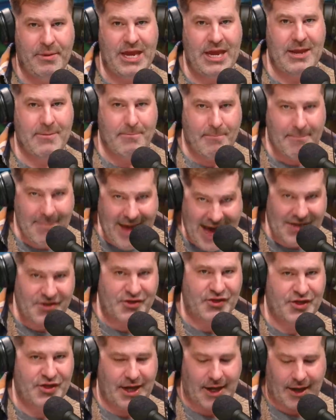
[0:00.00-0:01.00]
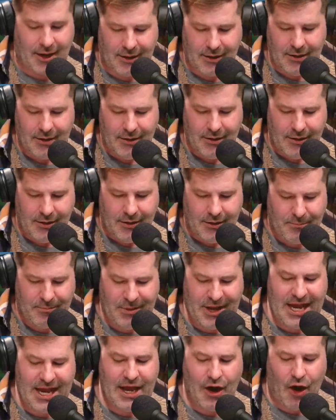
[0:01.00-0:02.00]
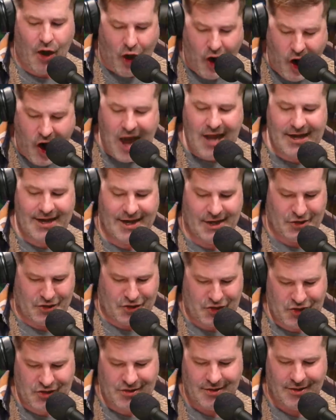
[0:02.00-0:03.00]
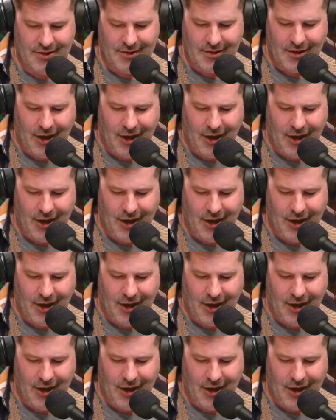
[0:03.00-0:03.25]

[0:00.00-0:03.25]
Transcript: Be messy. Be honest